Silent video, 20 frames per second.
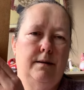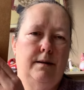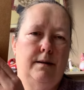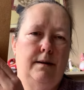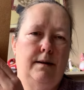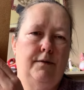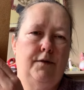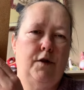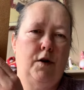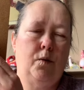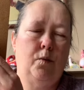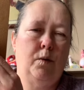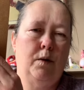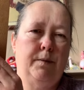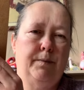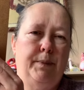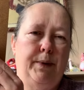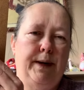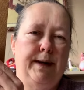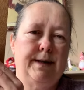I've got one
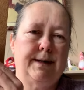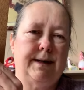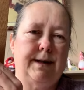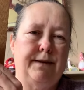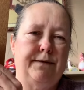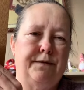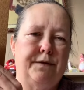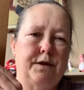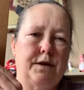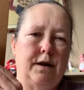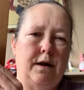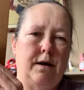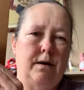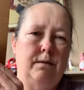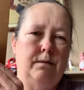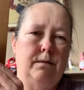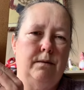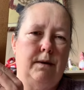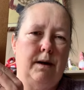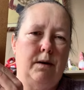piece left to
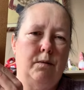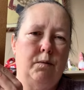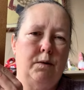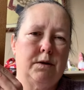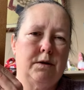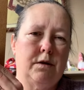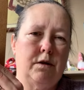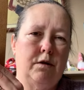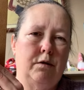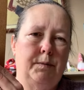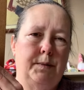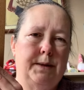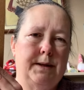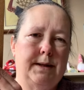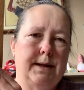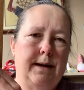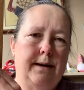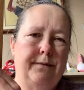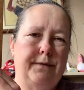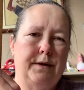go. I was hoping to
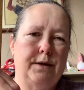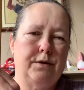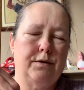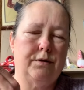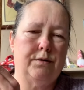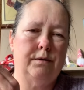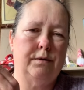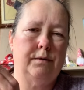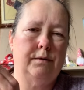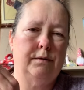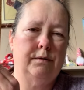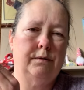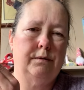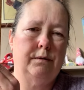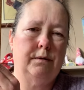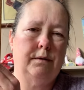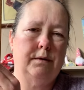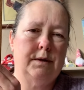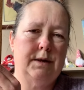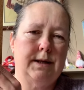have it done
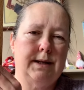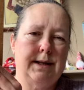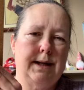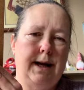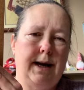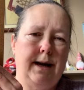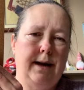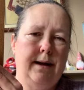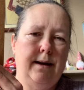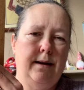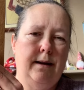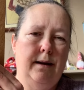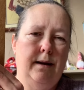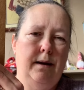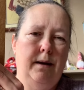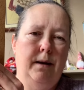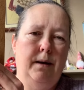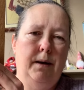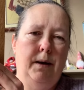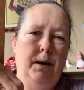today,
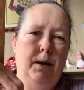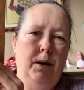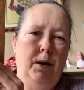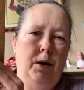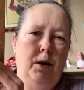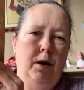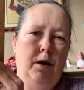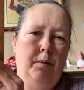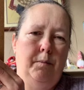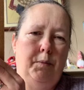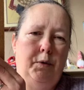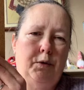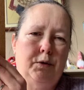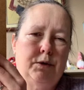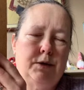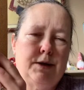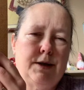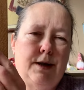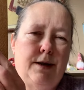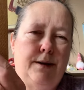
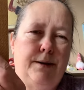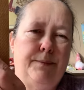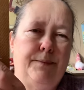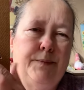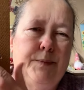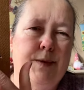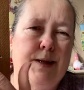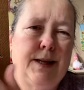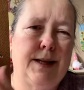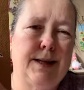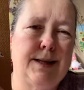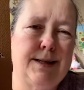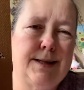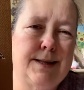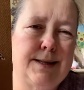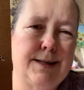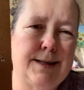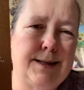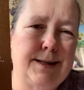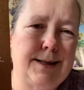but
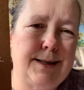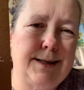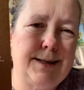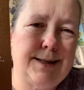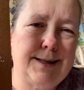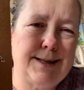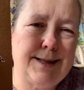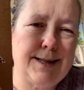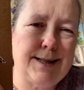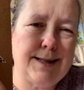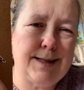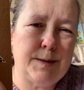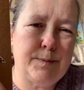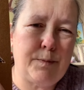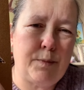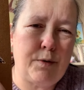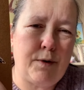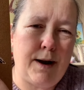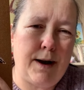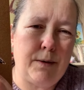see this
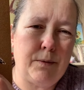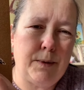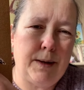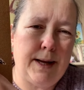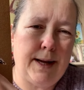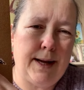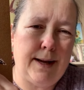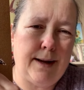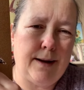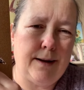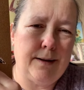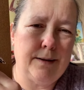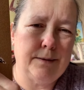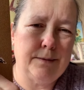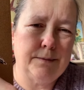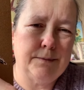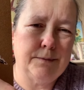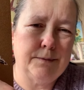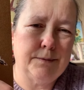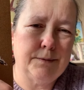brown here?
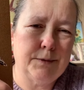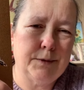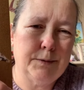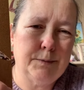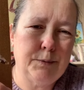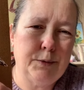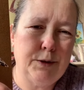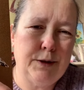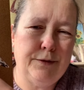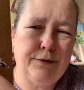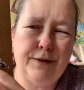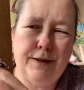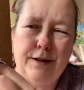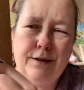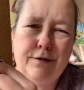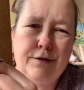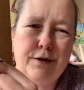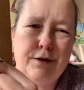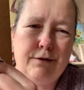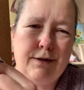Put your finger
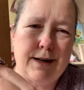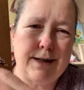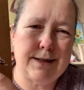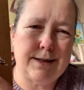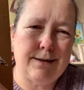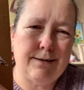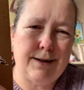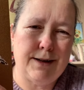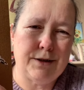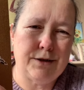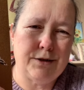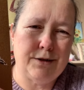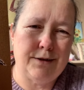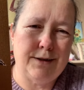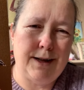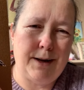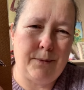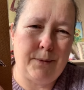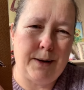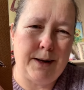in the right direction,
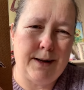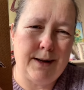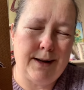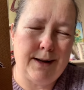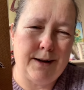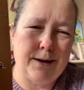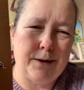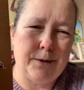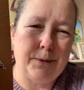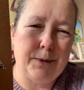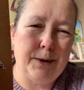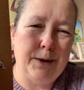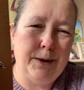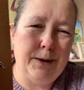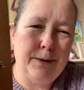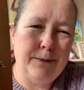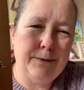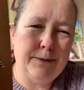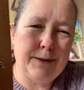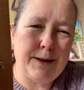that way, there you go.
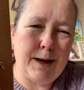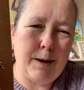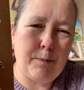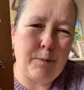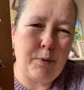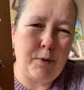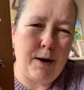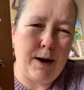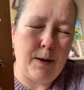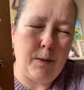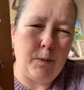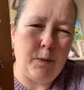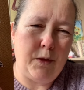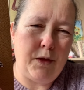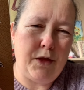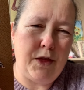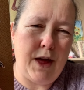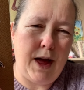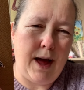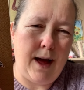That brown
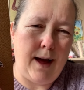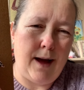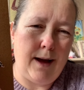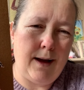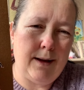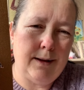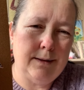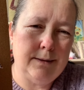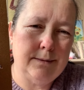there,